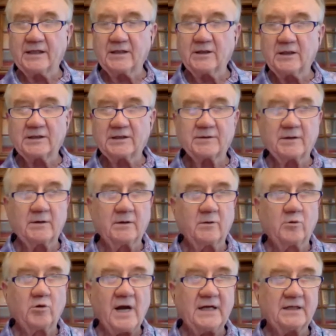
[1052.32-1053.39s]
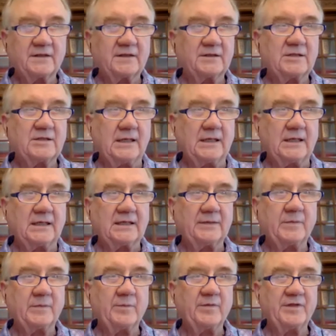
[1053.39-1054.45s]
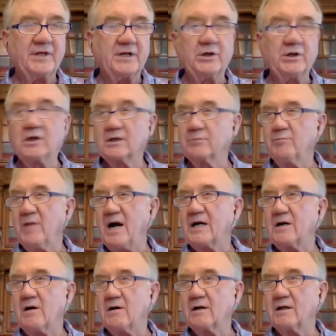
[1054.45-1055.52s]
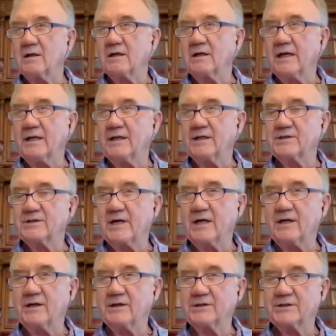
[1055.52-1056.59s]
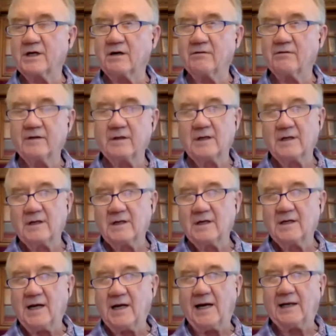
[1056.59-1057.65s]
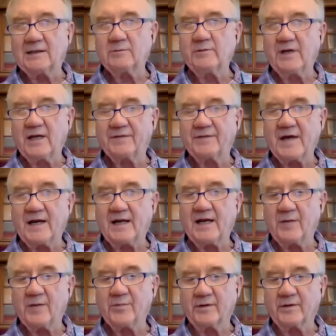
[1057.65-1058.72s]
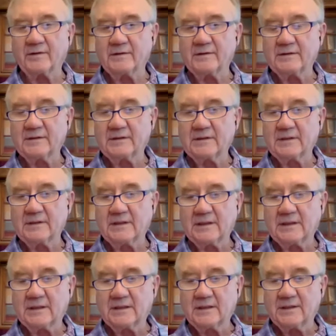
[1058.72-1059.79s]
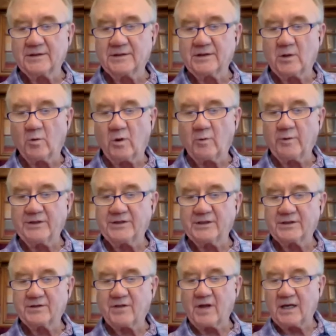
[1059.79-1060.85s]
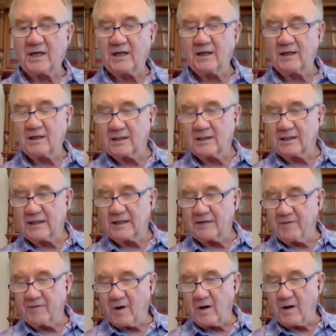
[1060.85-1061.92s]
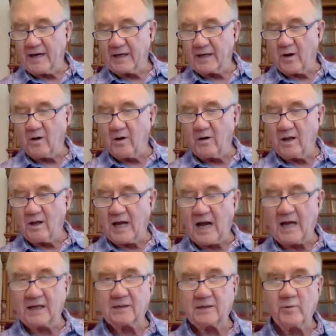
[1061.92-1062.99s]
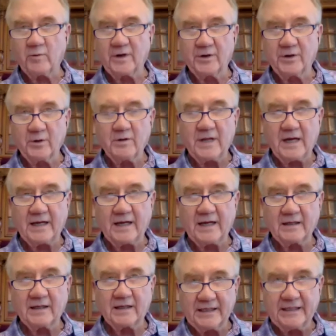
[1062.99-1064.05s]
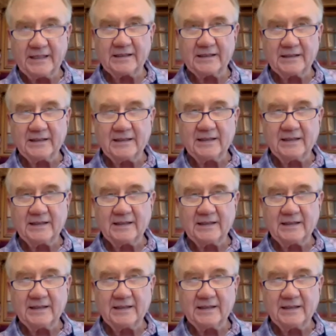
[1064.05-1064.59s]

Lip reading: looks great at the time, but then you look back on it and you say to yourself, how did we let that happen? You know, weren't we just thinking at all, how can we do that again?